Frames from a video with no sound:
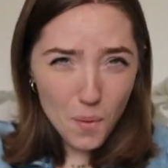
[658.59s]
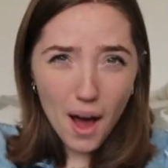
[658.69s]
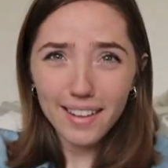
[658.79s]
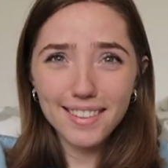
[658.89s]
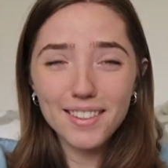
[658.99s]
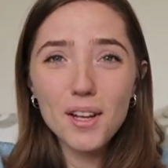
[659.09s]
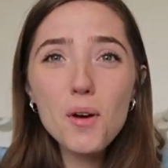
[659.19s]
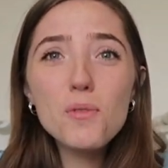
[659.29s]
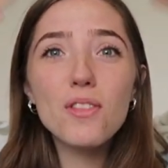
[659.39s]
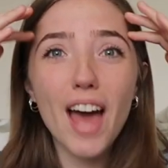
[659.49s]
what?
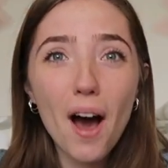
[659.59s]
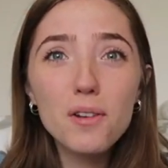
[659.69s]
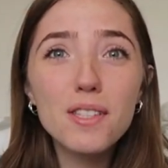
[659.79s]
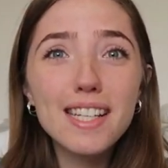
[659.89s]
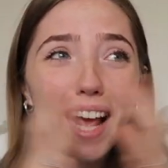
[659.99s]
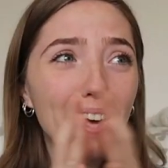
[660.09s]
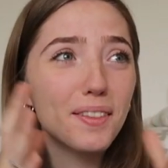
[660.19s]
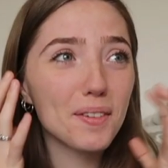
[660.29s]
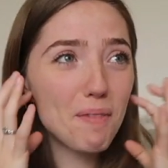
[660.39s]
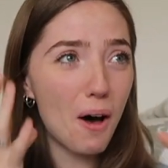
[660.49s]
two thousand
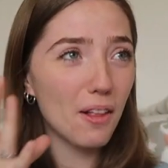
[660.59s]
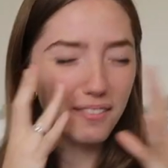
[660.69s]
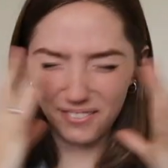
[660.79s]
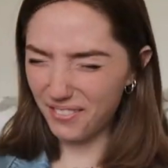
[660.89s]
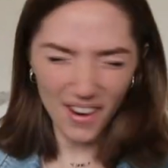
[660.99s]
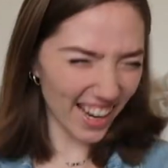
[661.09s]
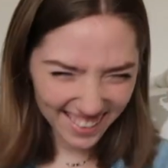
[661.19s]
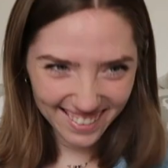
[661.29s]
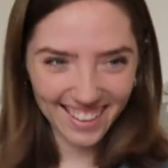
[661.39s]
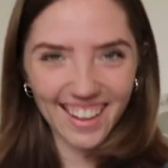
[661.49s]
anthropologists?
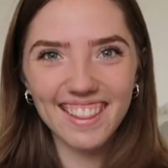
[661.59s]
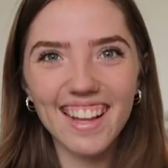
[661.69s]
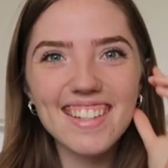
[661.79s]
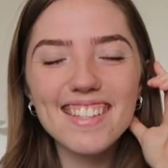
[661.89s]
What? Like, that